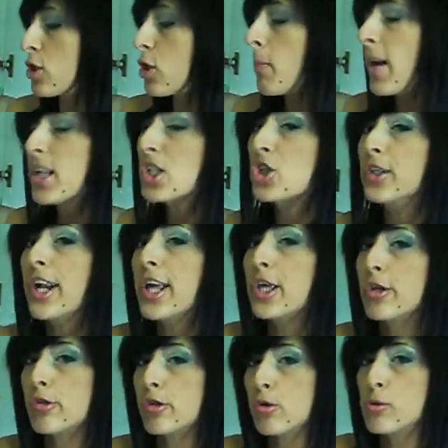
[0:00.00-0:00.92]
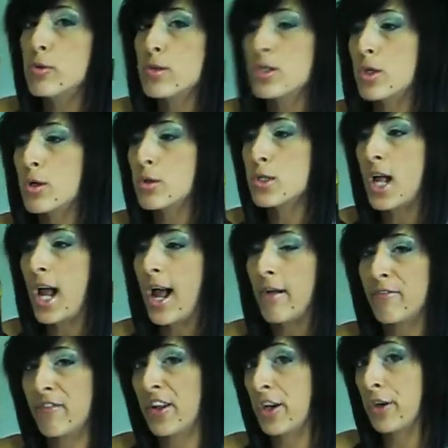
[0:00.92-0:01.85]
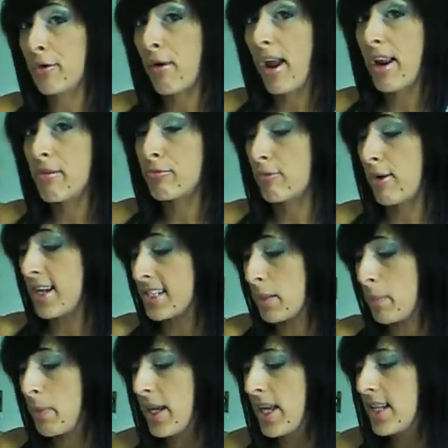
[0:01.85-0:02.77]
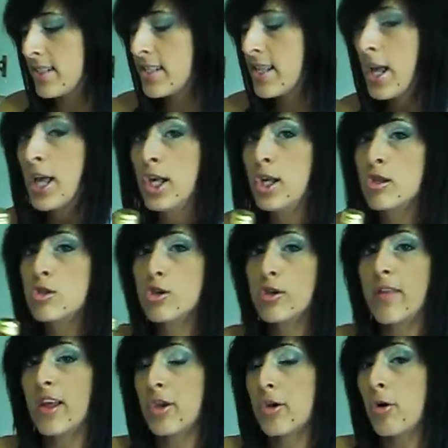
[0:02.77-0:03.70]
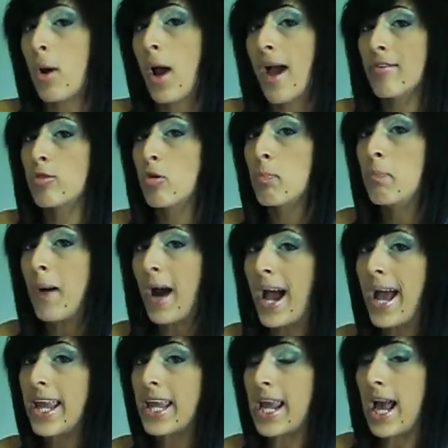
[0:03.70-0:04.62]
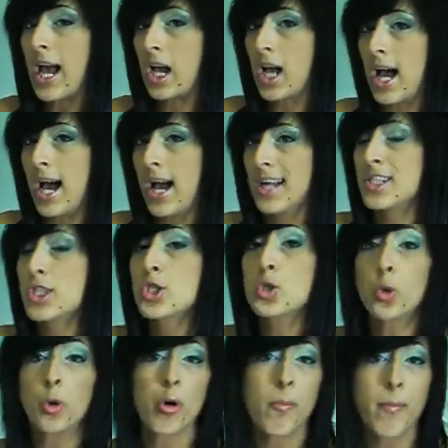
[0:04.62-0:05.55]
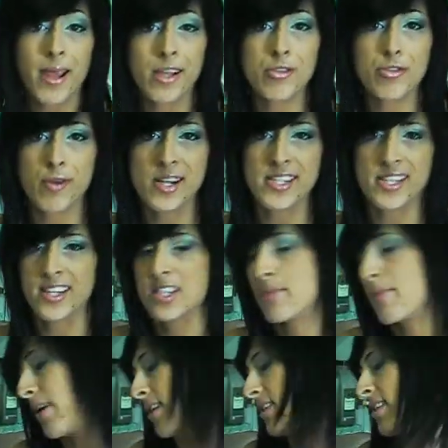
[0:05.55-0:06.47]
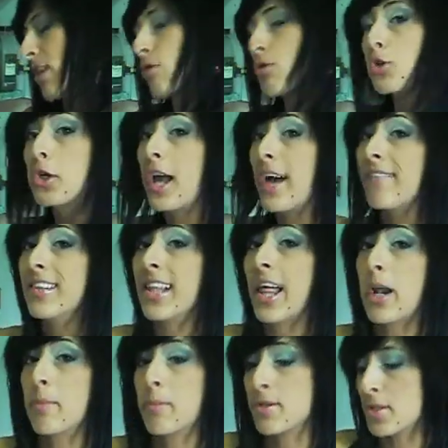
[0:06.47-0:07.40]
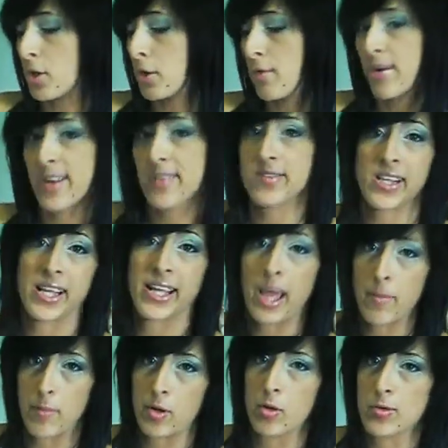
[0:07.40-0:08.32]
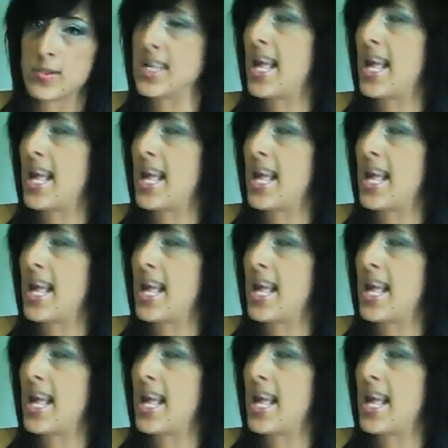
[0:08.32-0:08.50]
So make sure that you use those vinaigrette recipes so that you don't have to buy store-made dressings, because they usually have a lot of preservatives and chemicals